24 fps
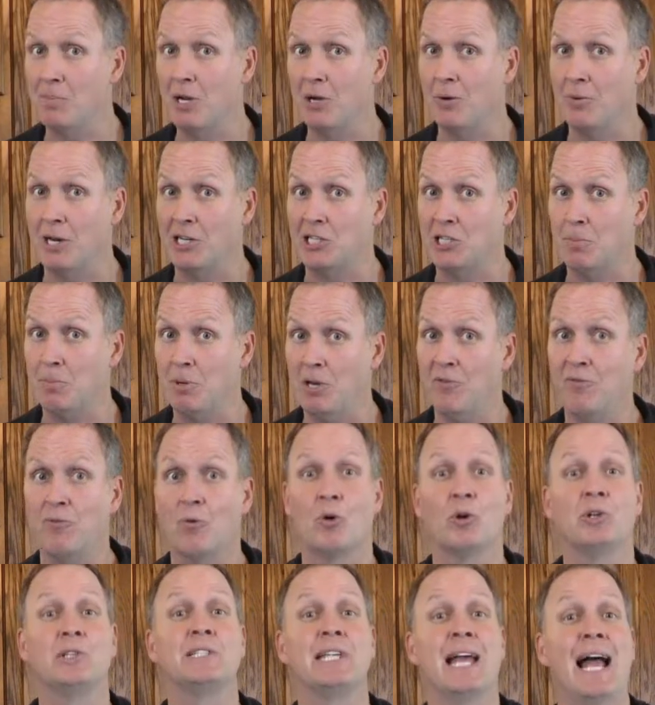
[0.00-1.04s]
a recipe for
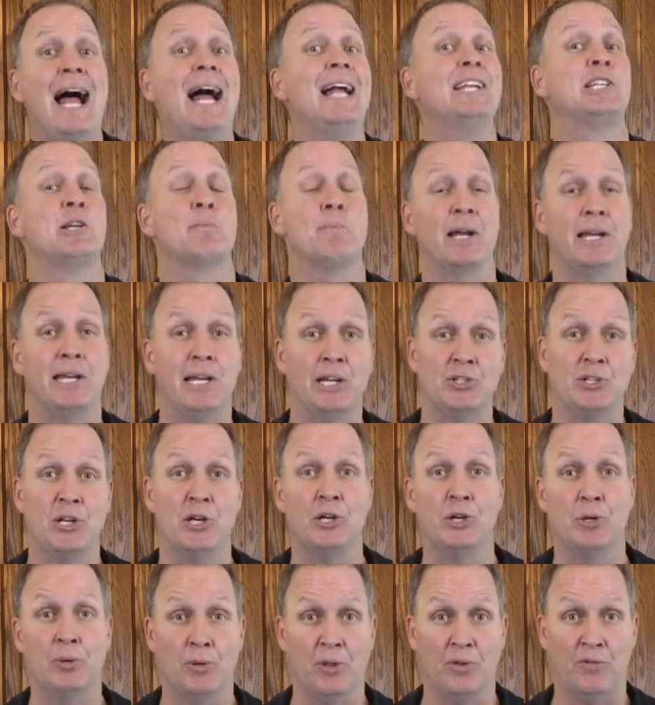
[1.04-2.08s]
Todd's in My Kitchen to do
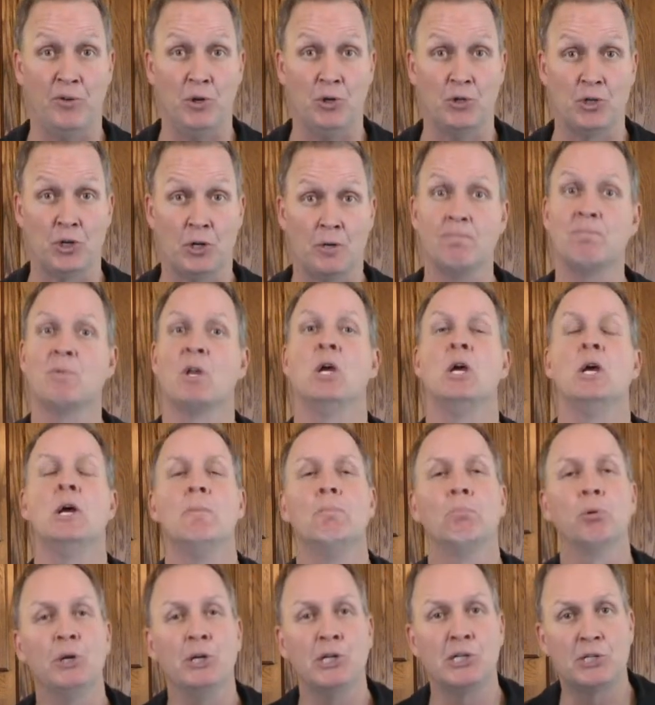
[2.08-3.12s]
in the future,
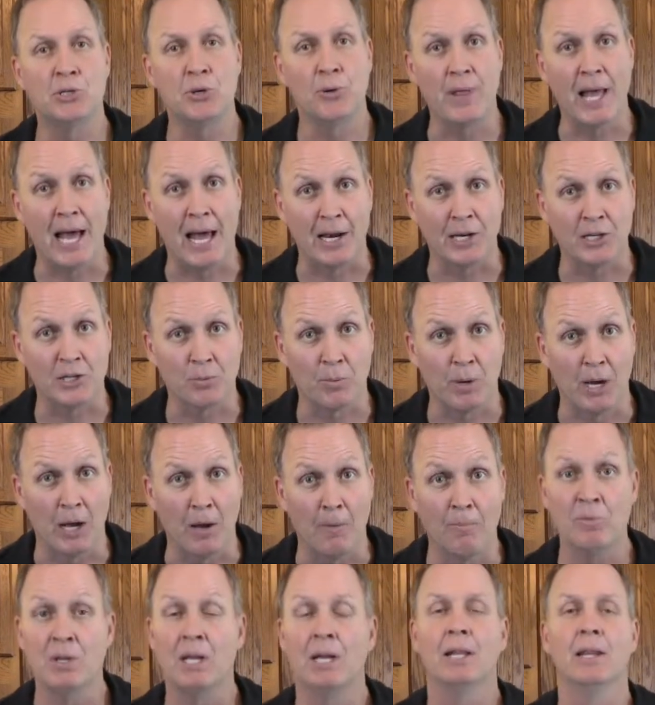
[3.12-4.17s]
please do that as well.
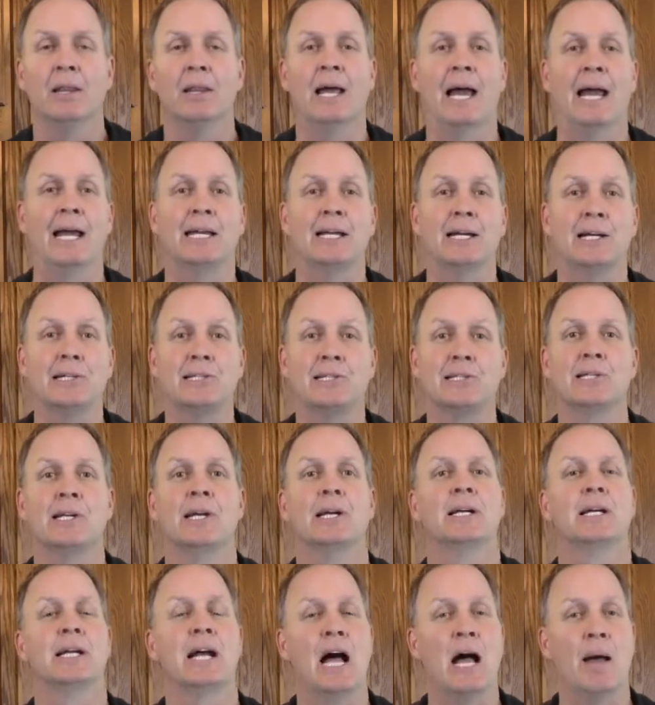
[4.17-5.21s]
Like us,
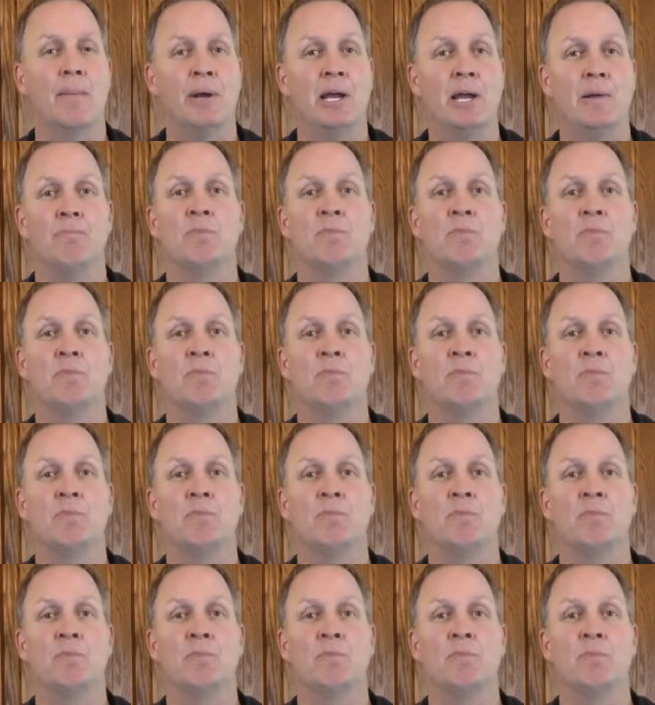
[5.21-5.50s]
comment,